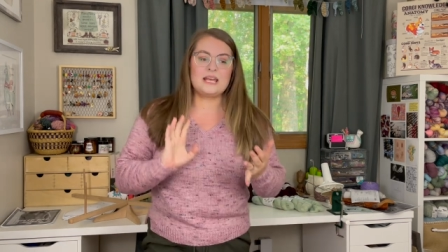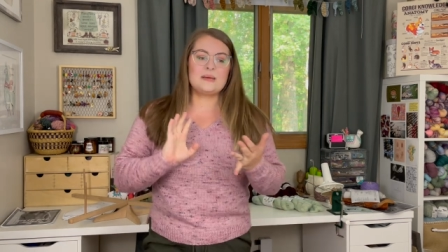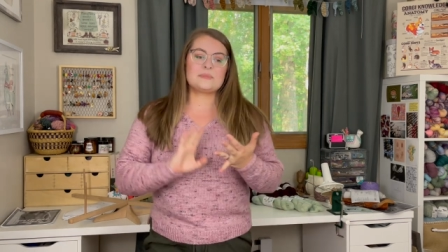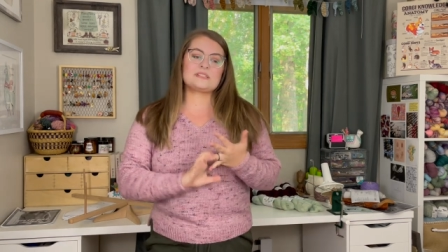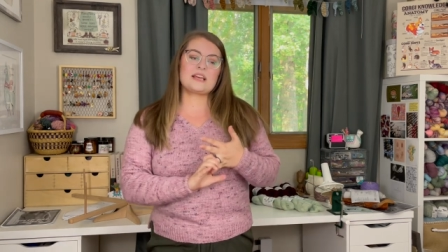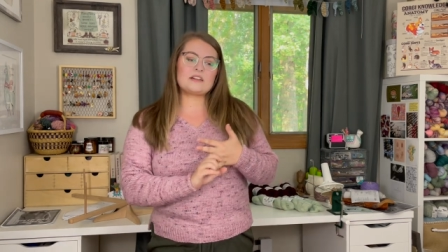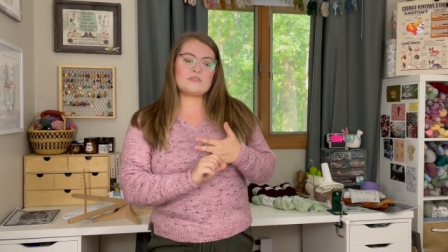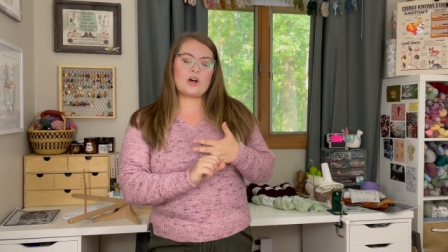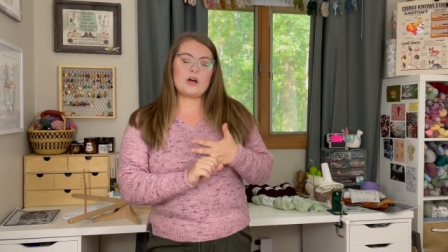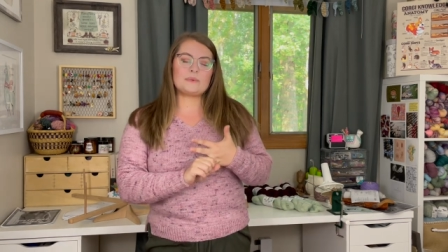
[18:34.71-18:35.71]
but second of
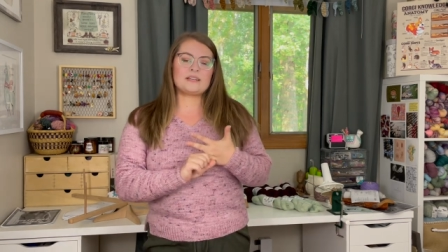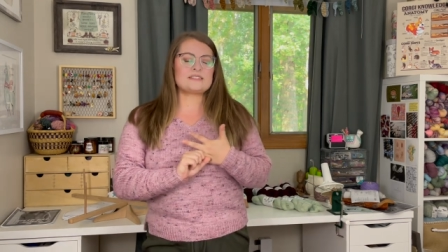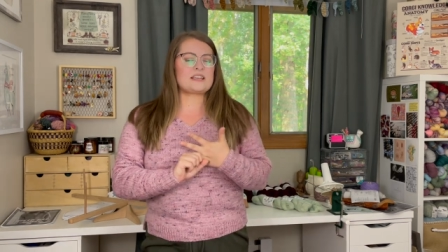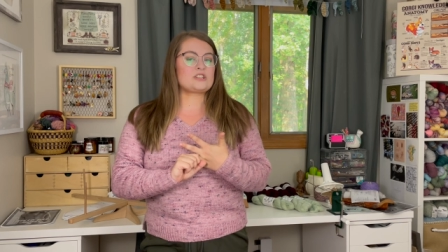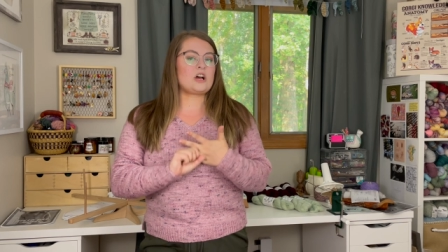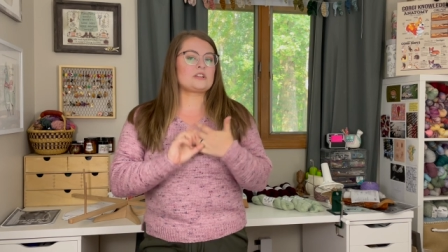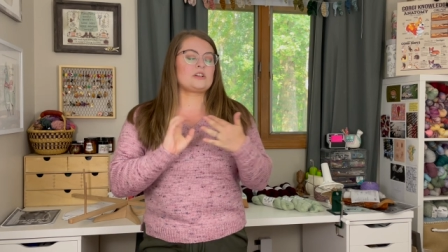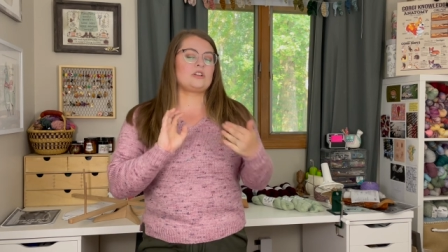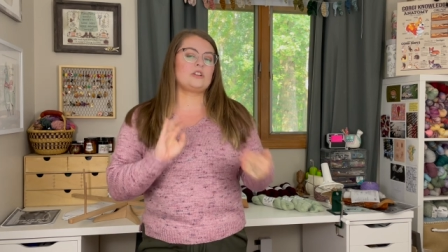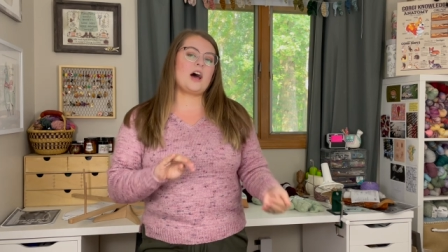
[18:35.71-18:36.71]
all, because I talked
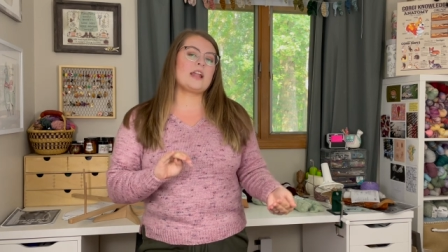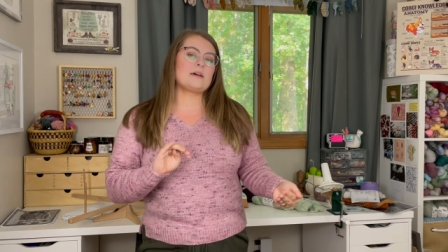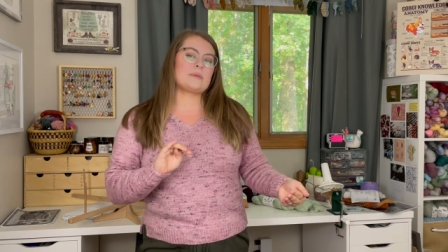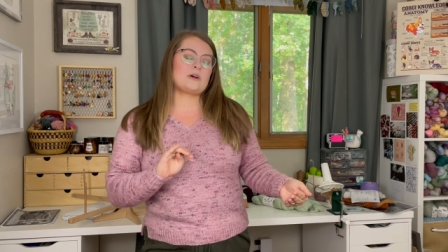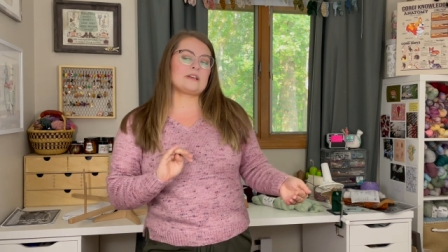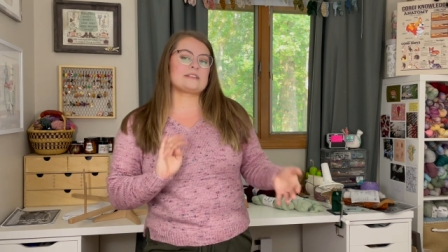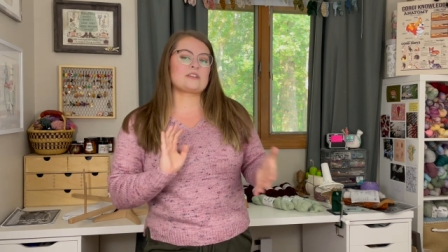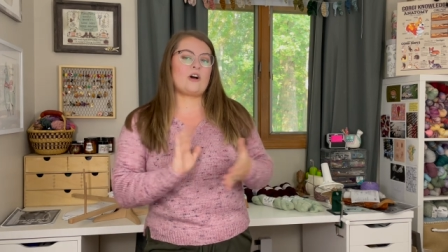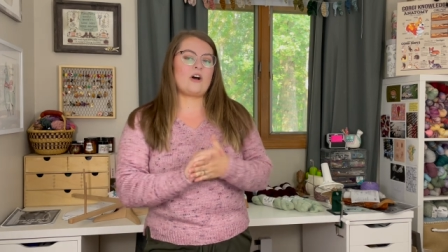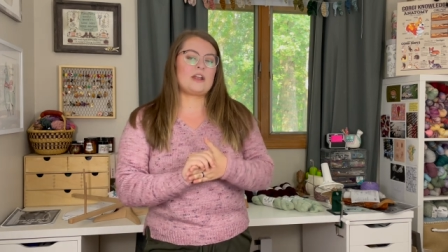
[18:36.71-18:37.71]
a lot about it
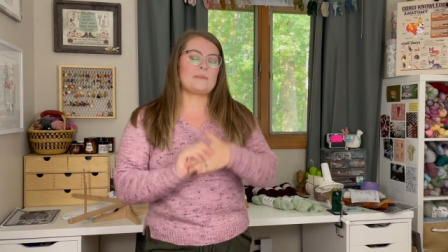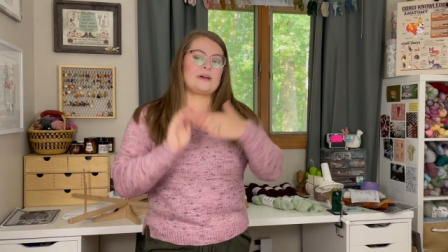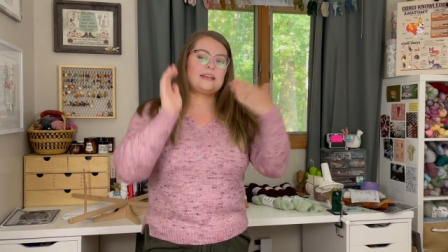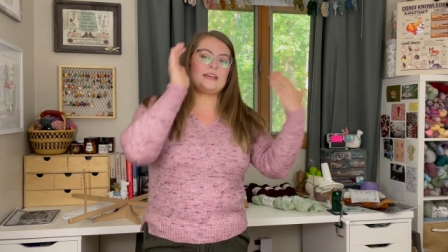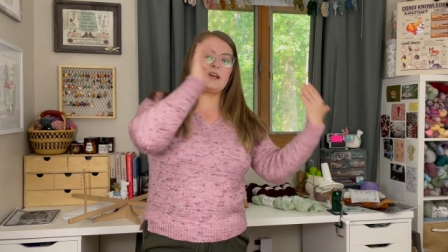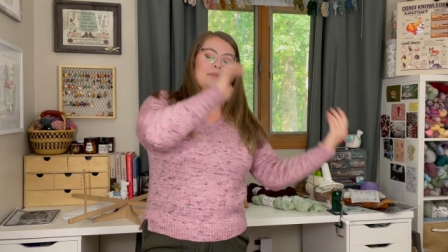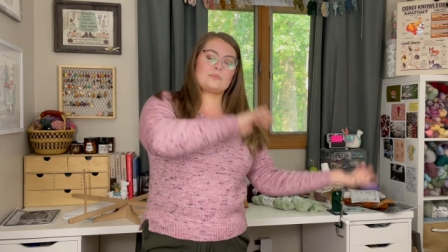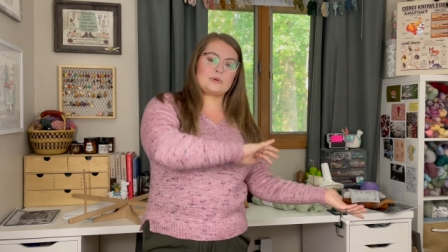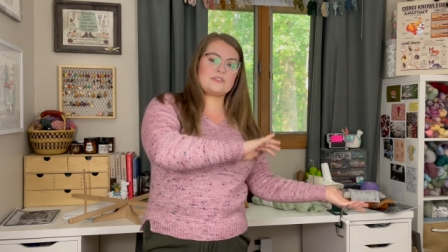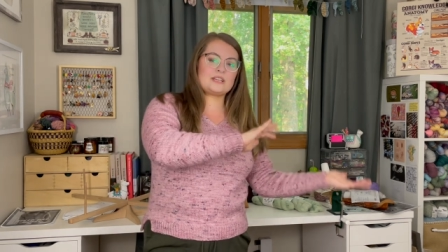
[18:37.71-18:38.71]
on my
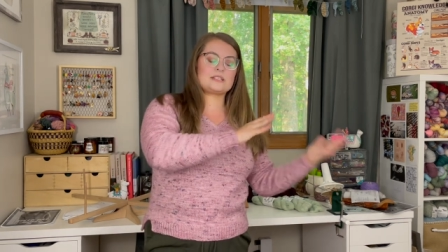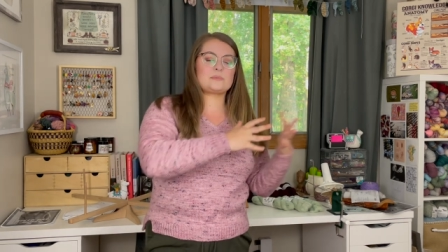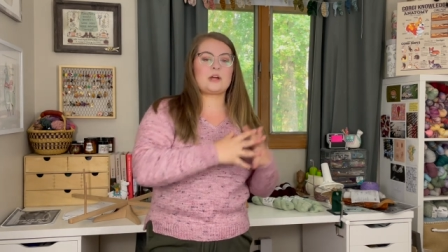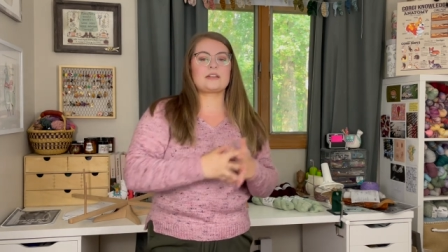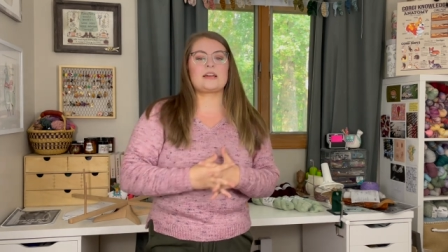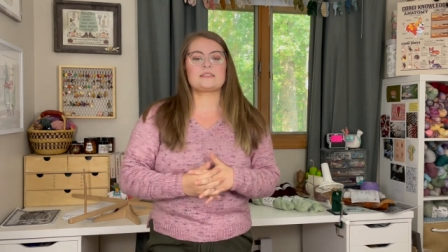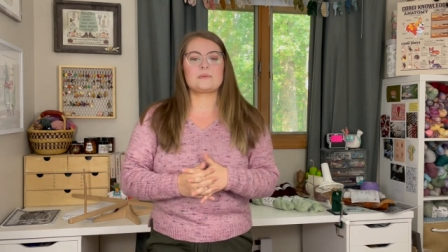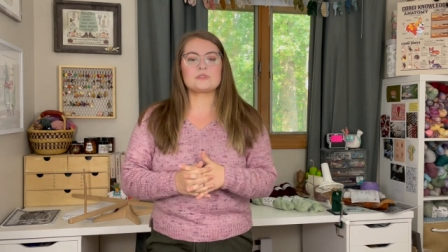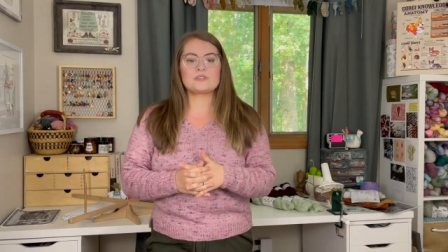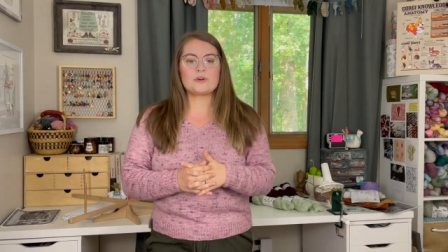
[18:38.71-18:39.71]
previous podcast
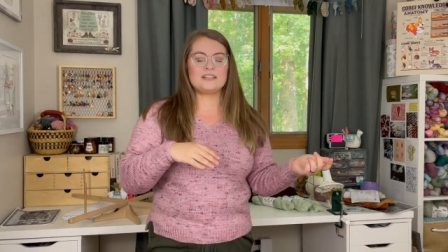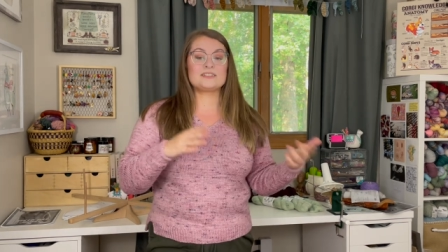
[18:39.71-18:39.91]
episode.